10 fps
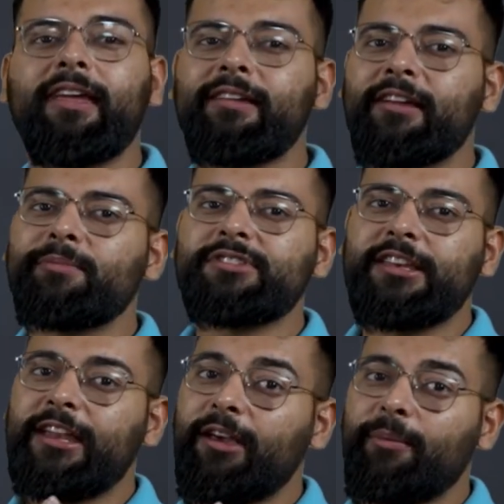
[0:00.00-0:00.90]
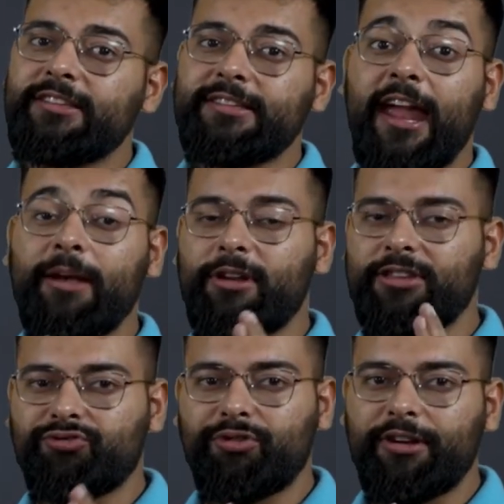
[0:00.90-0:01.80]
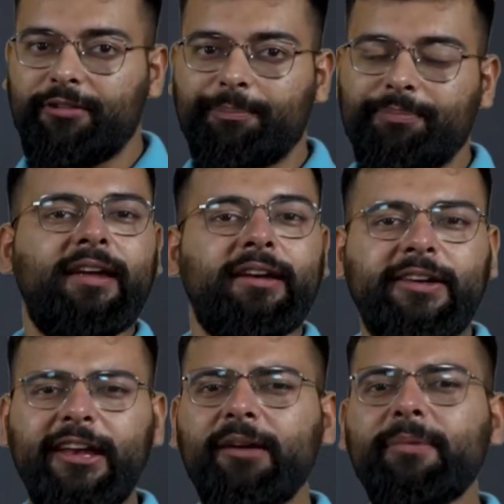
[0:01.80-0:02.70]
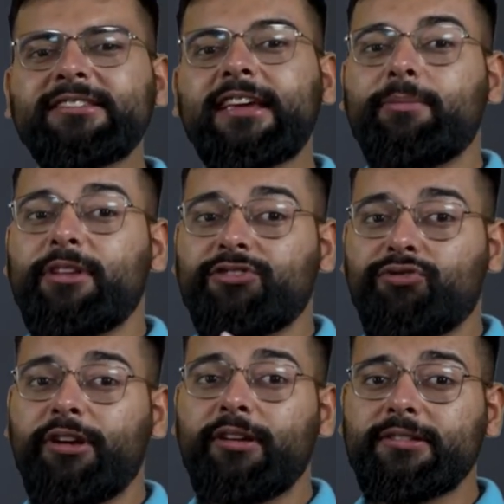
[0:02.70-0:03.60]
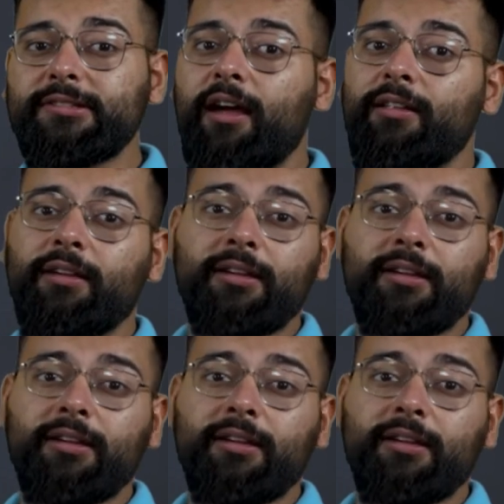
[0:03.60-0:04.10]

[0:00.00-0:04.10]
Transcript: here comes Database Administrator. Database administrators are the